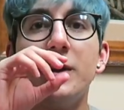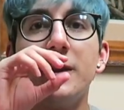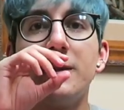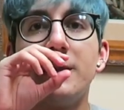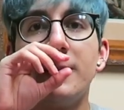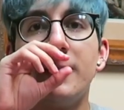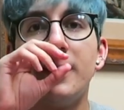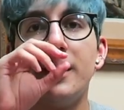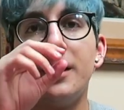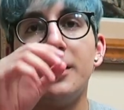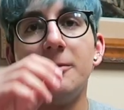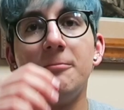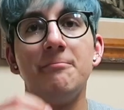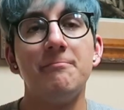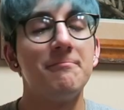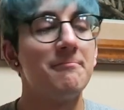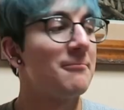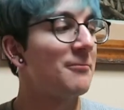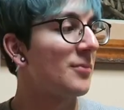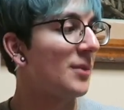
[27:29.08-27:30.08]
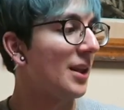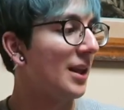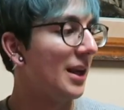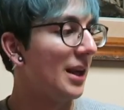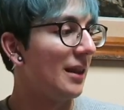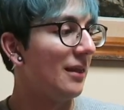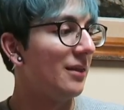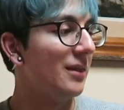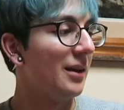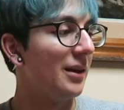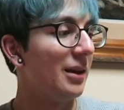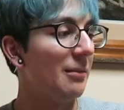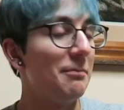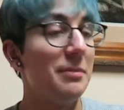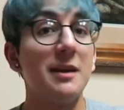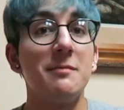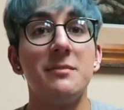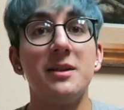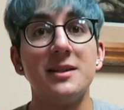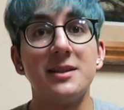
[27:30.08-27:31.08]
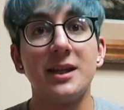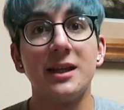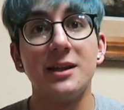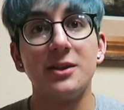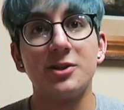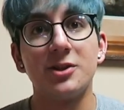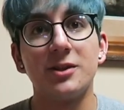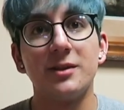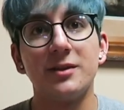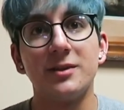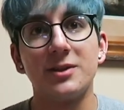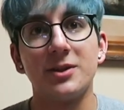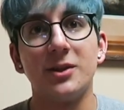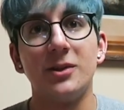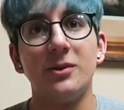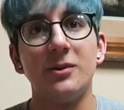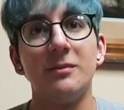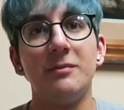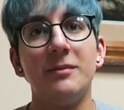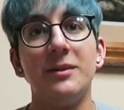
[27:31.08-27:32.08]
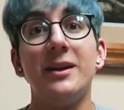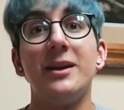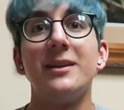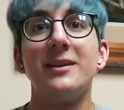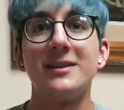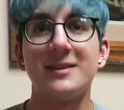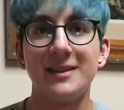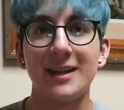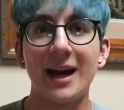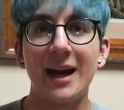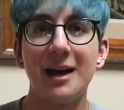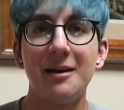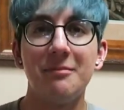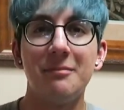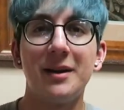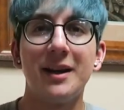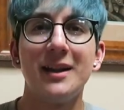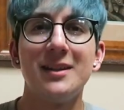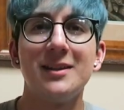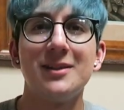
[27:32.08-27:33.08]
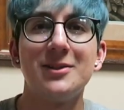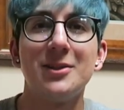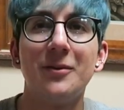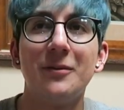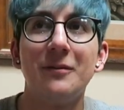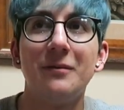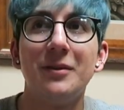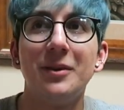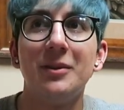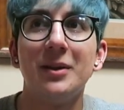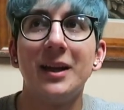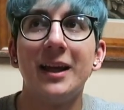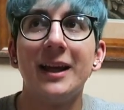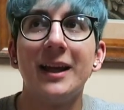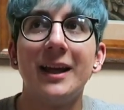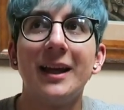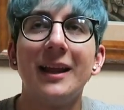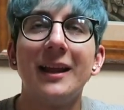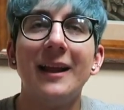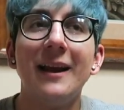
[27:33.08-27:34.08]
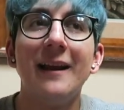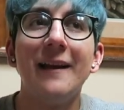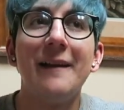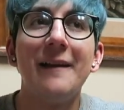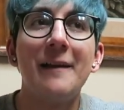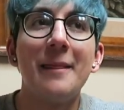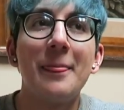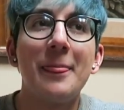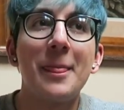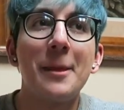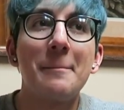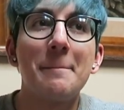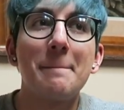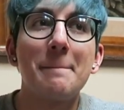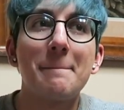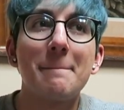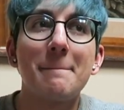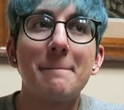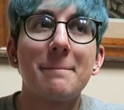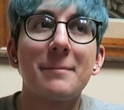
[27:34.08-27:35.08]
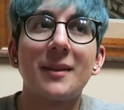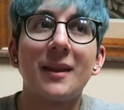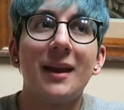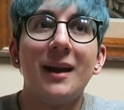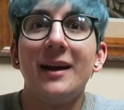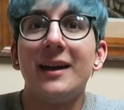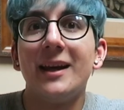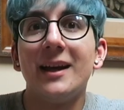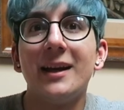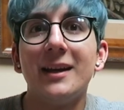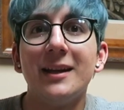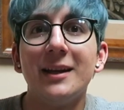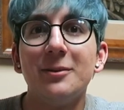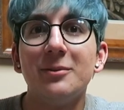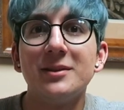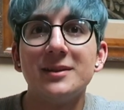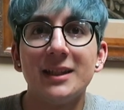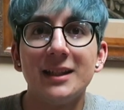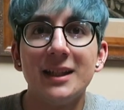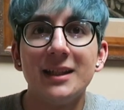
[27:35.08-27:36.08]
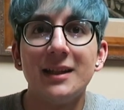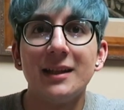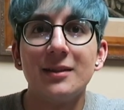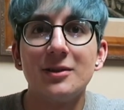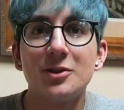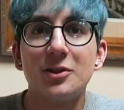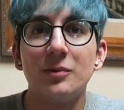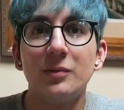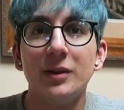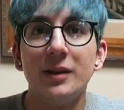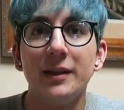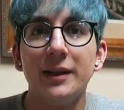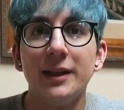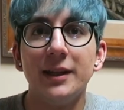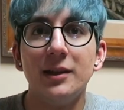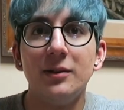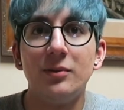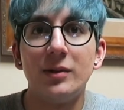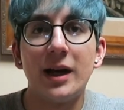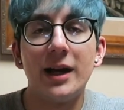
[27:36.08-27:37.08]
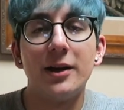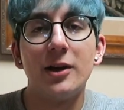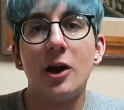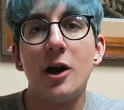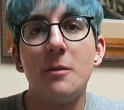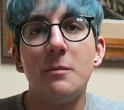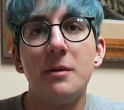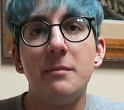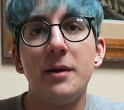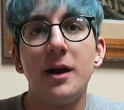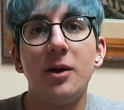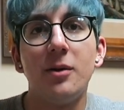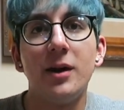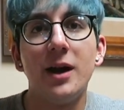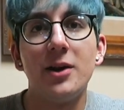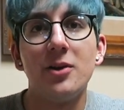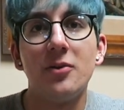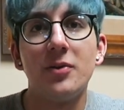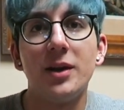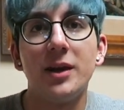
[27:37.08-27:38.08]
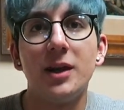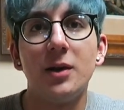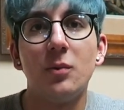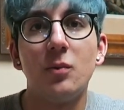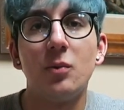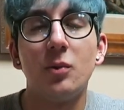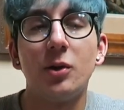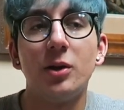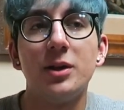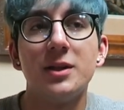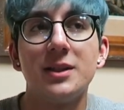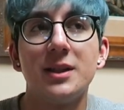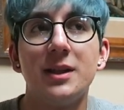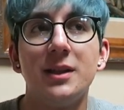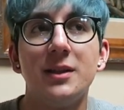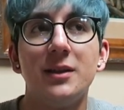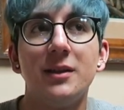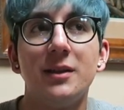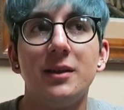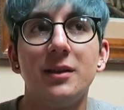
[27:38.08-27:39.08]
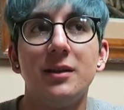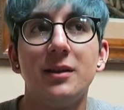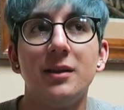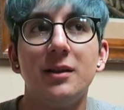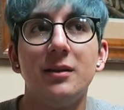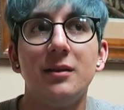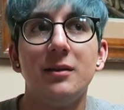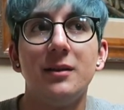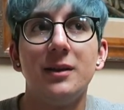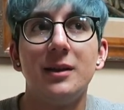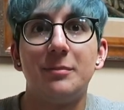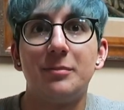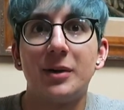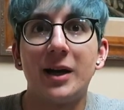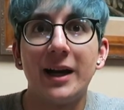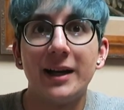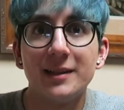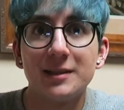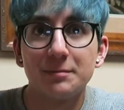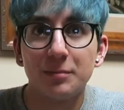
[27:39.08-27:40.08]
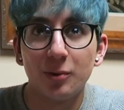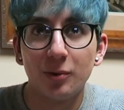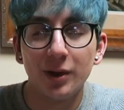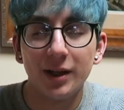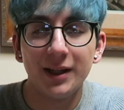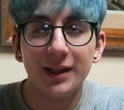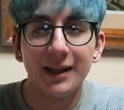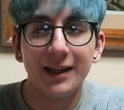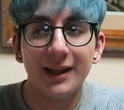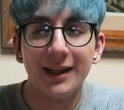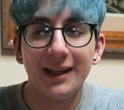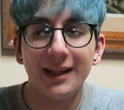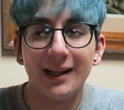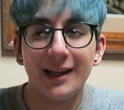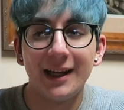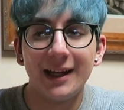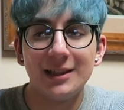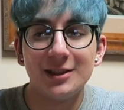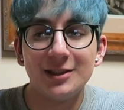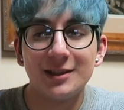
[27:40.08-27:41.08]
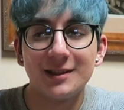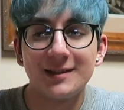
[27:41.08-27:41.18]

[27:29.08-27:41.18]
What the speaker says: with the pigmentation. So there's that, but I just don't feel like, again, it was anything to really write home about. I don't think it warranted the price point, and I